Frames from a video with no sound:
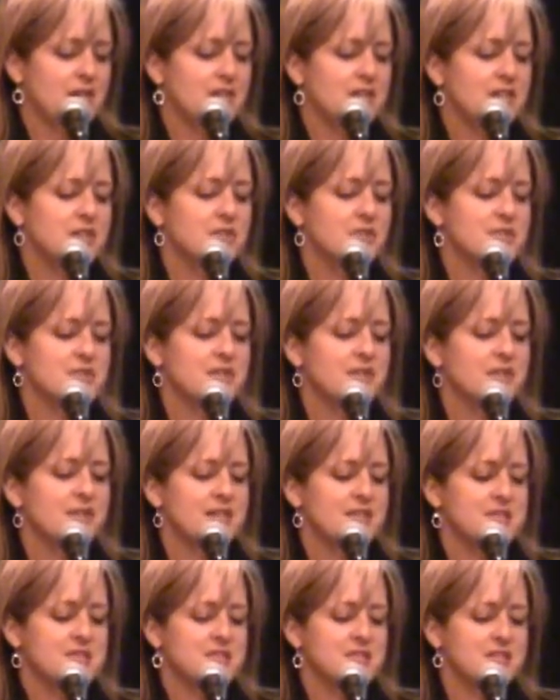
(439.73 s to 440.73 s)
Here's a
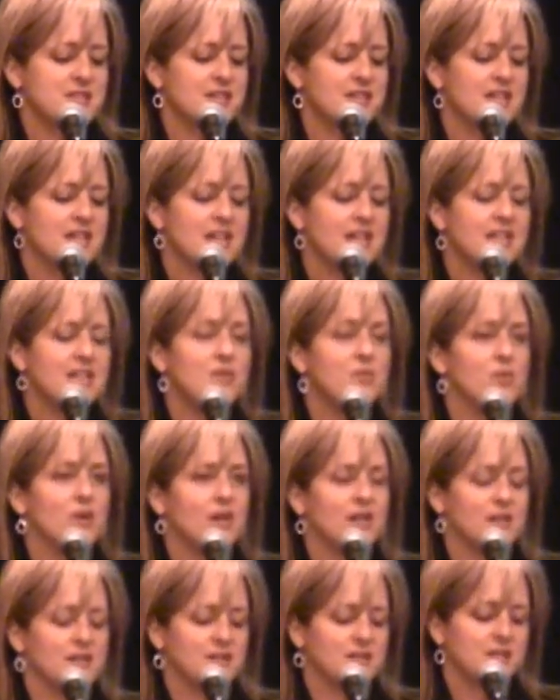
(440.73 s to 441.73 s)
lesson that
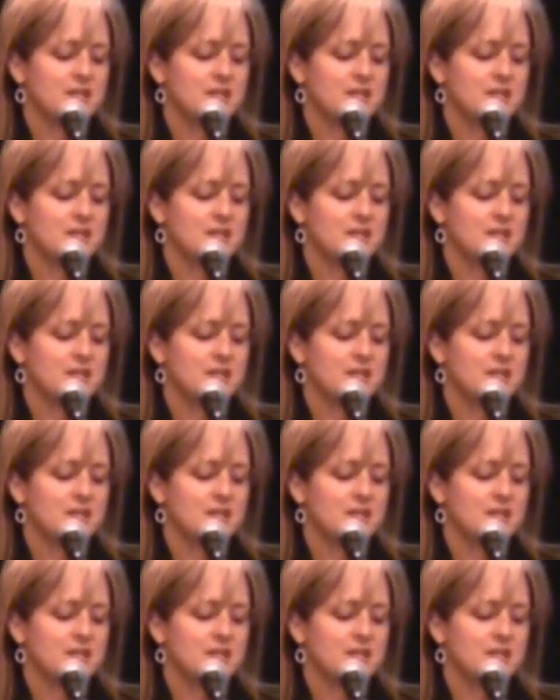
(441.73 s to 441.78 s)
anyone,